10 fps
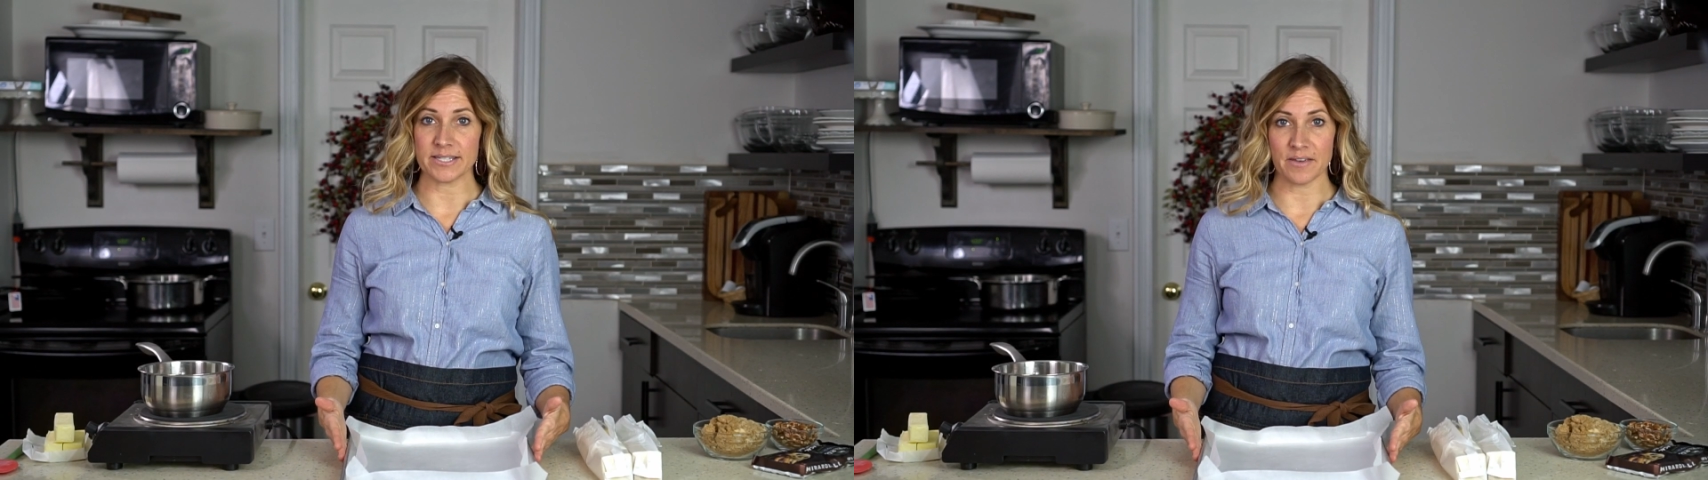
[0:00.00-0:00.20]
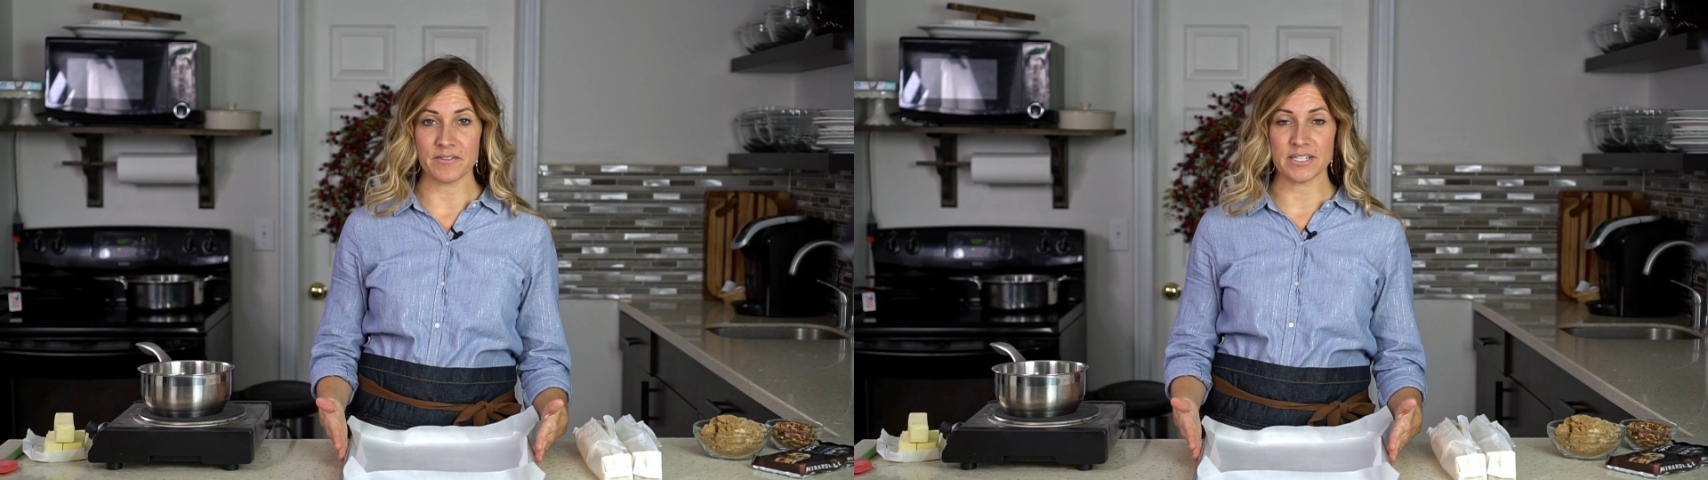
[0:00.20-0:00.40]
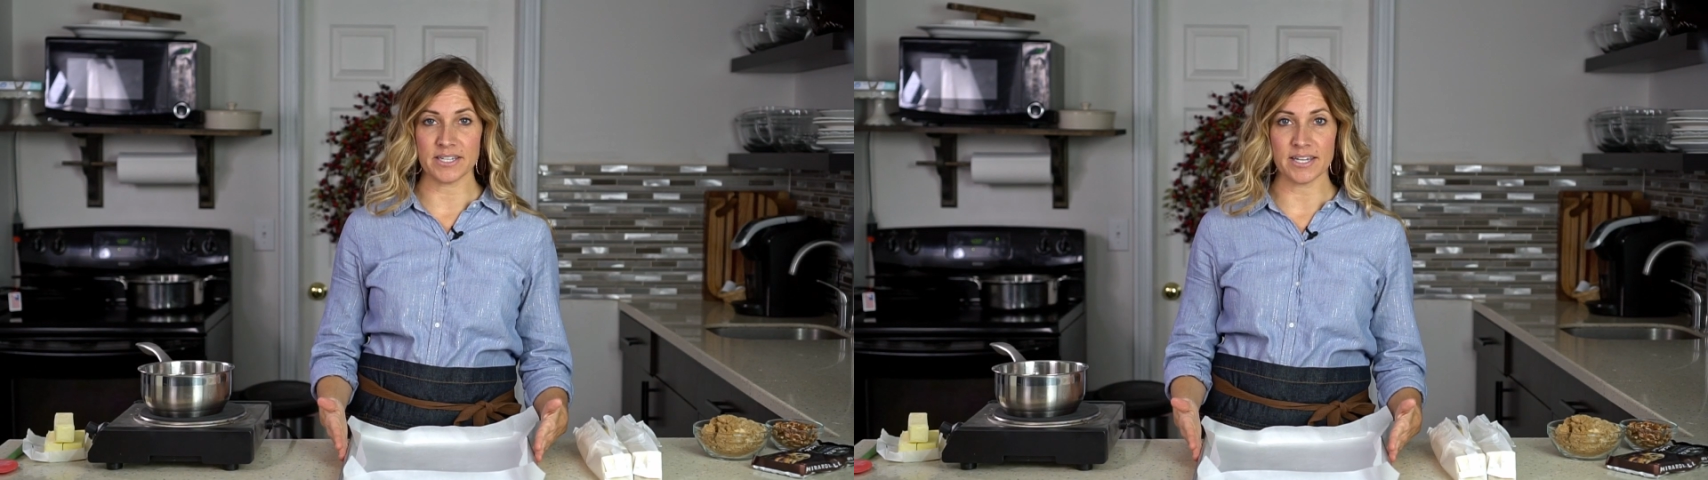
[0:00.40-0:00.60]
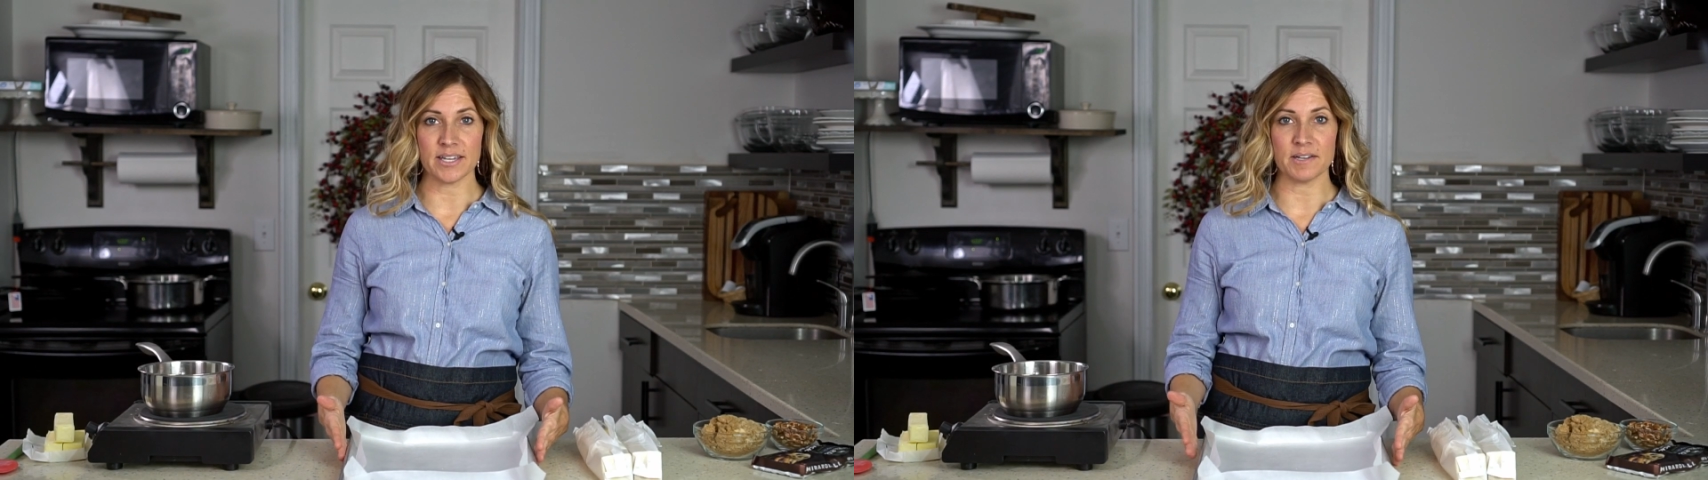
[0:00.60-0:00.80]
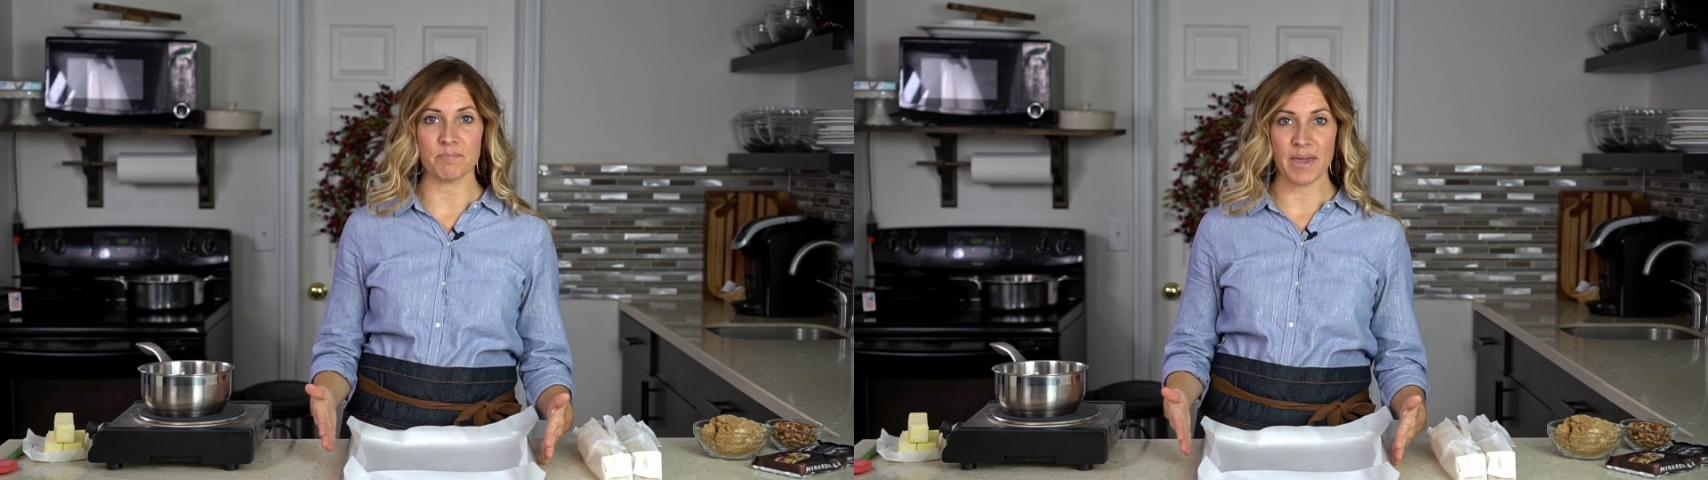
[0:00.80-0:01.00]

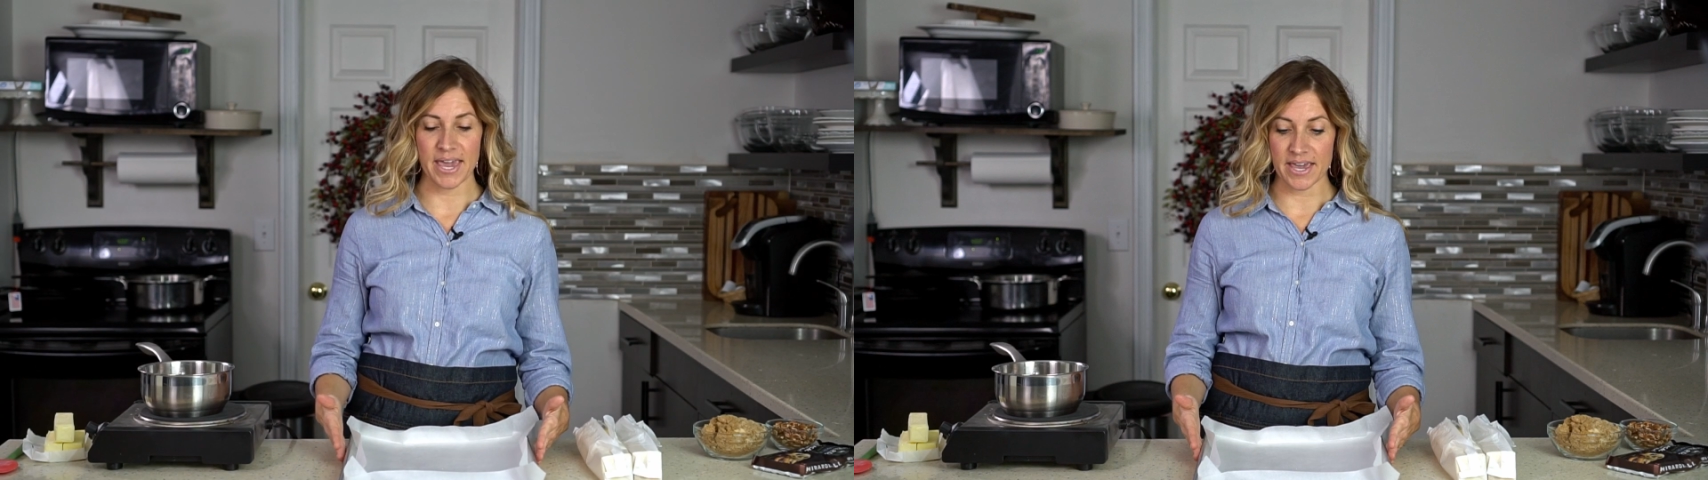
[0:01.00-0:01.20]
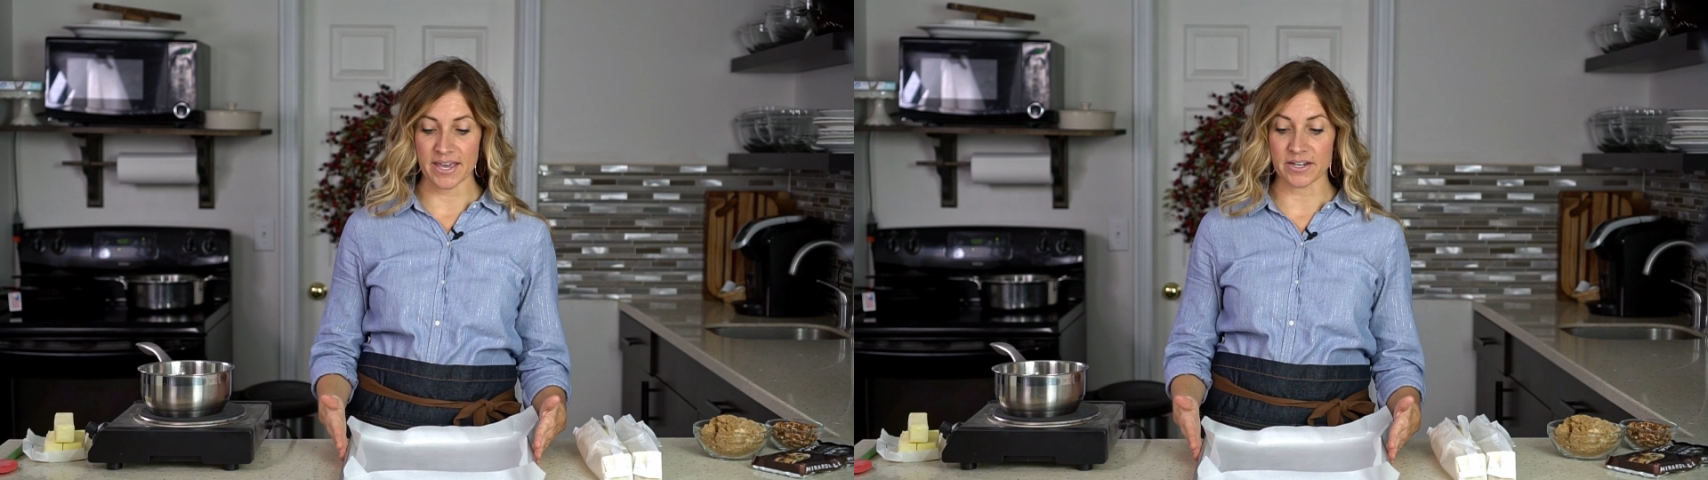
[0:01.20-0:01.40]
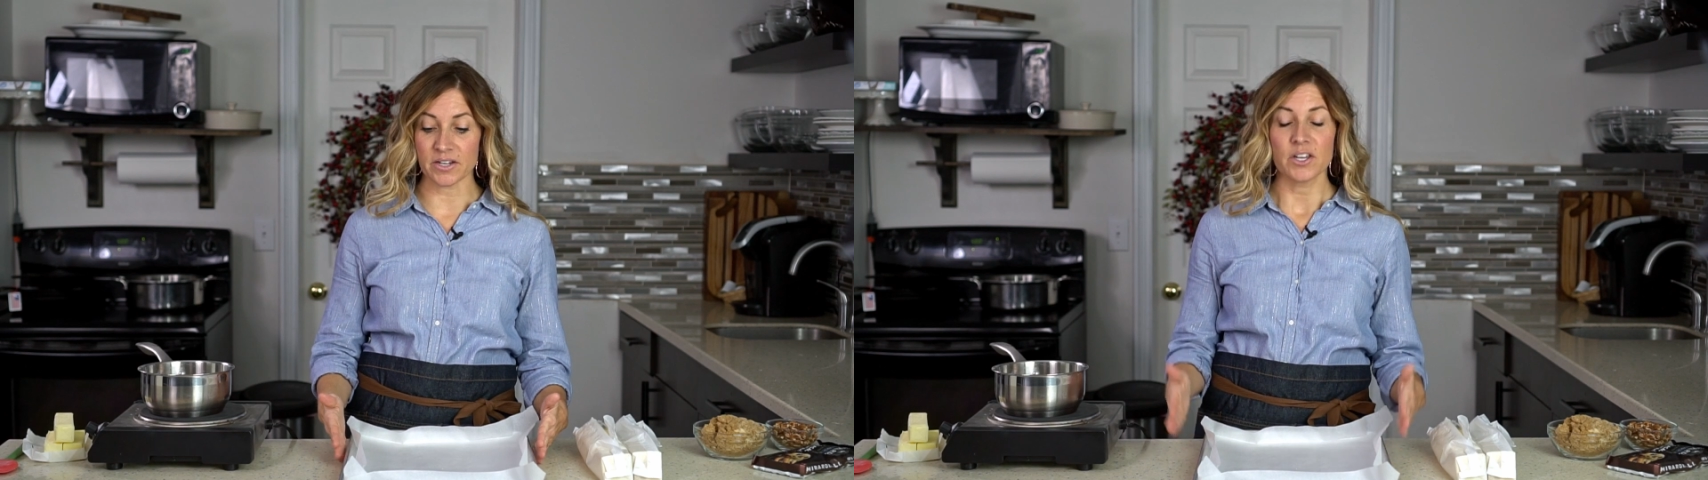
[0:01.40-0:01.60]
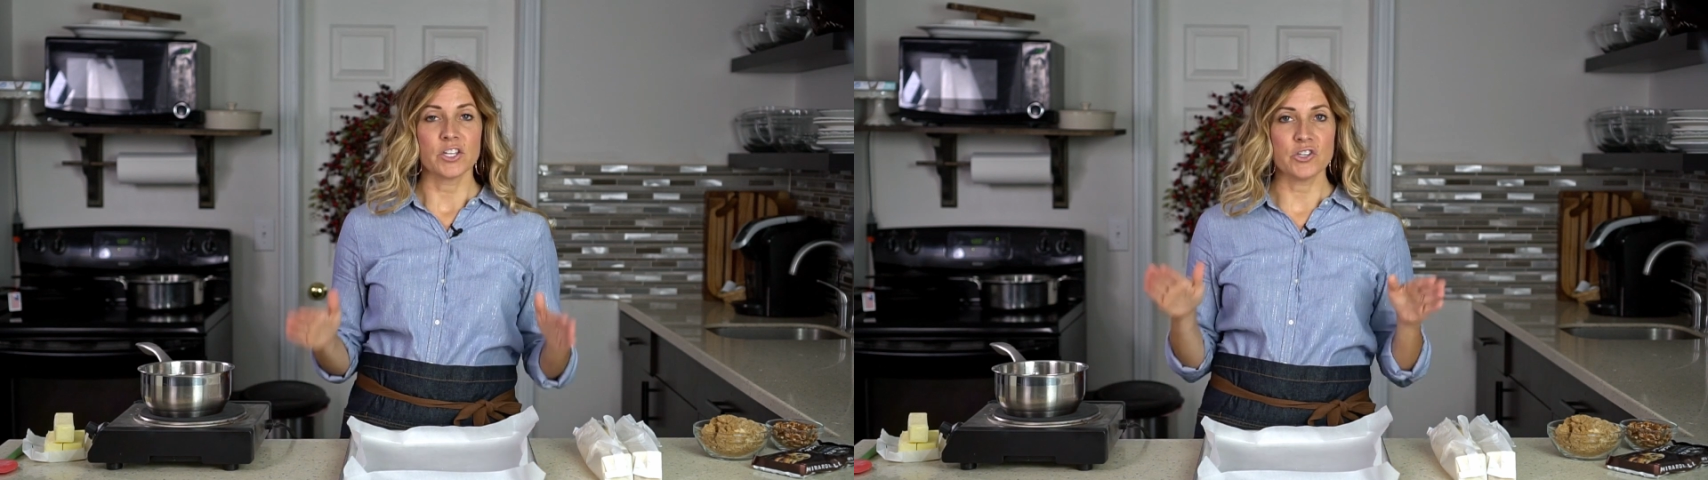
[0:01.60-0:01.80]
17 pan.